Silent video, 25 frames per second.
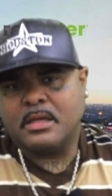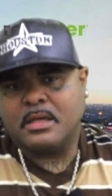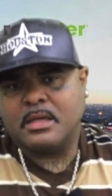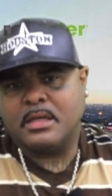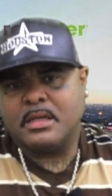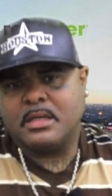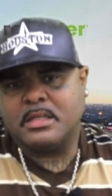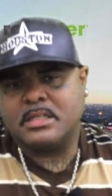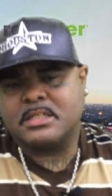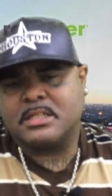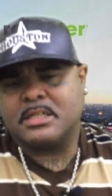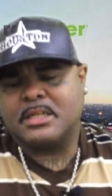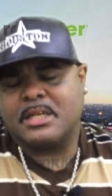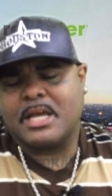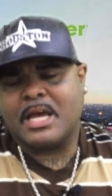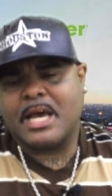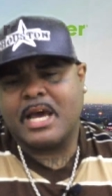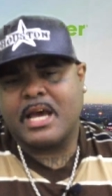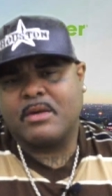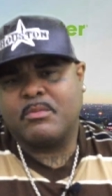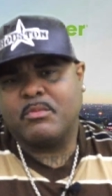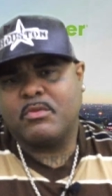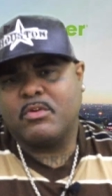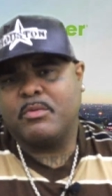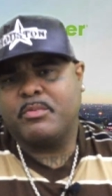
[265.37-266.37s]
it's a
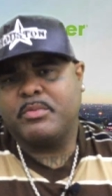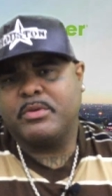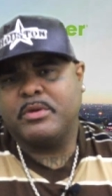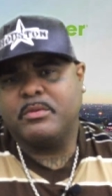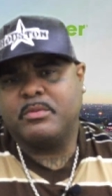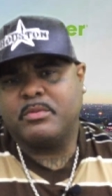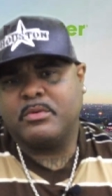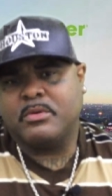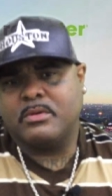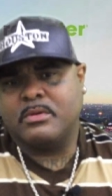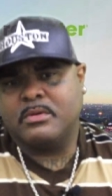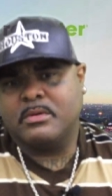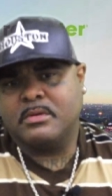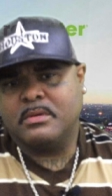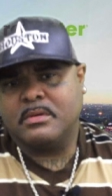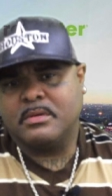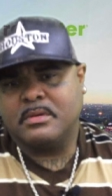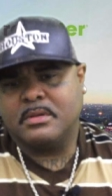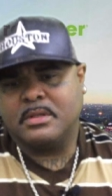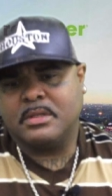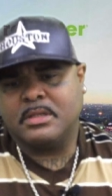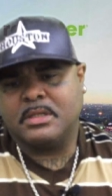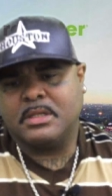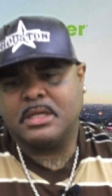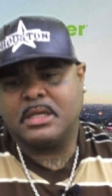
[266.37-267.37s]
lot of more people
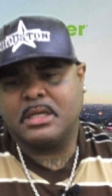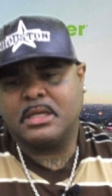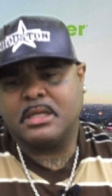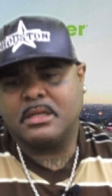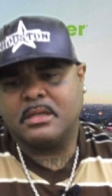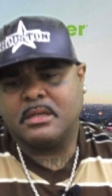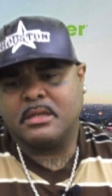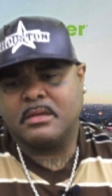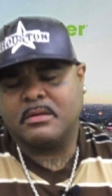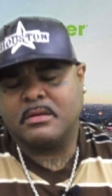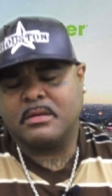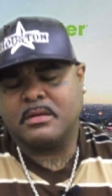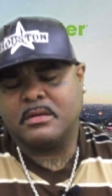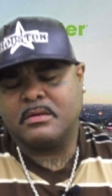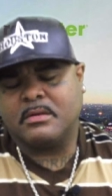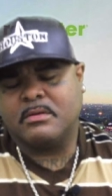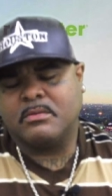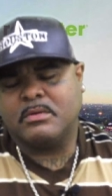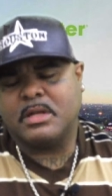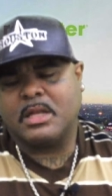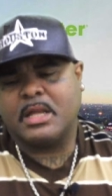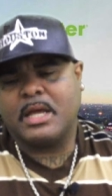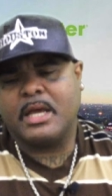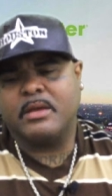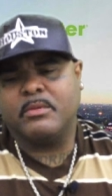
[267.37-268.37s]
that
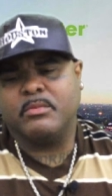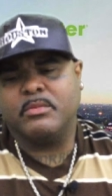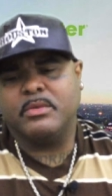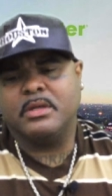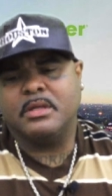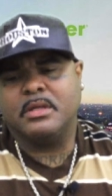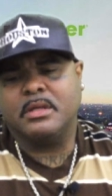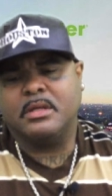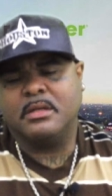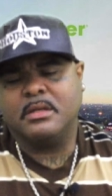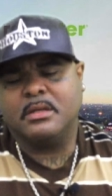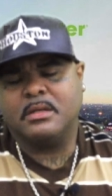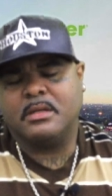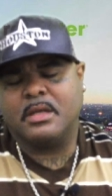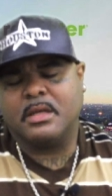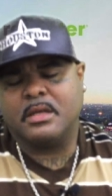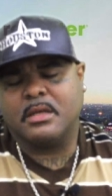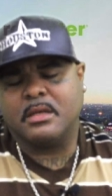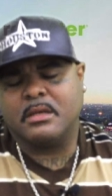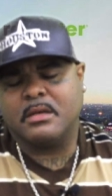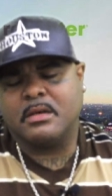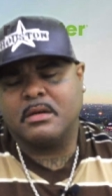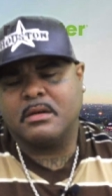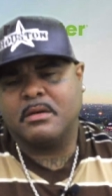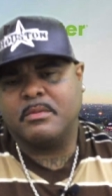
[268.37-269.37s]
were like me that
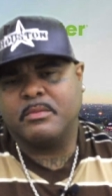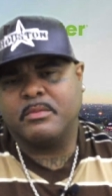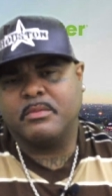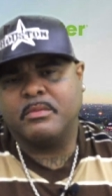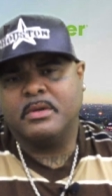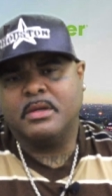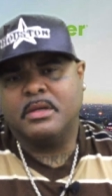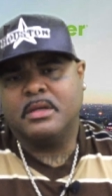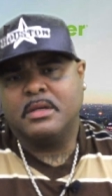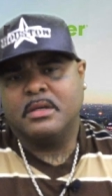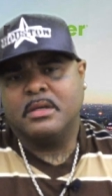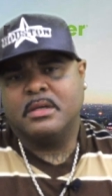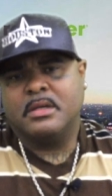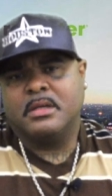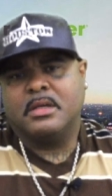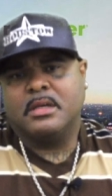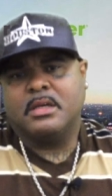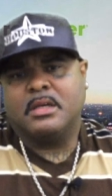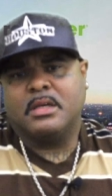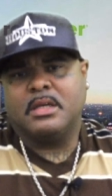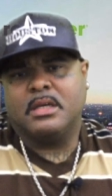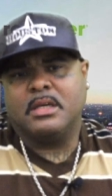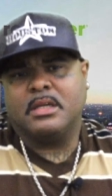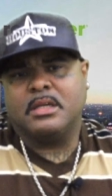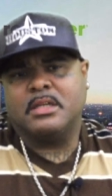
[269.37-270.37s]
can come
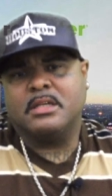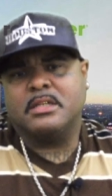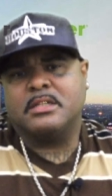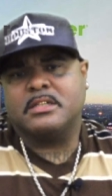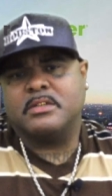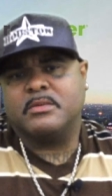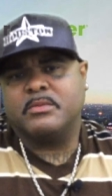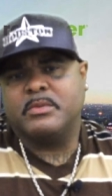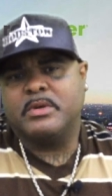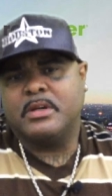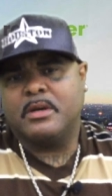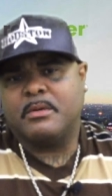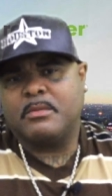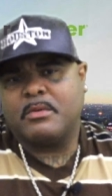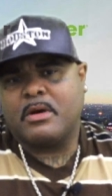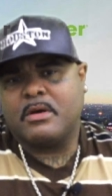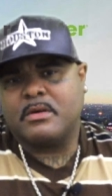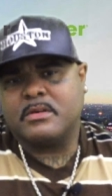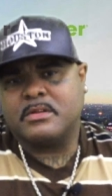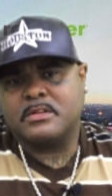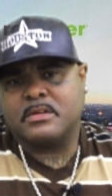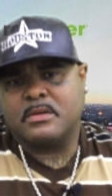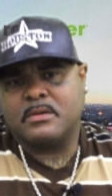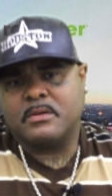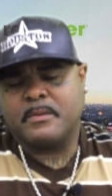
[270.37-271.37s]
and get some help
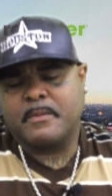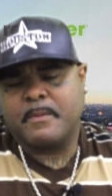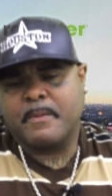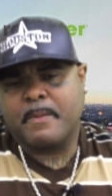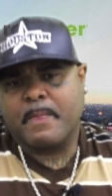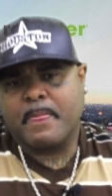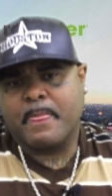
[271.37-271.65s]
also.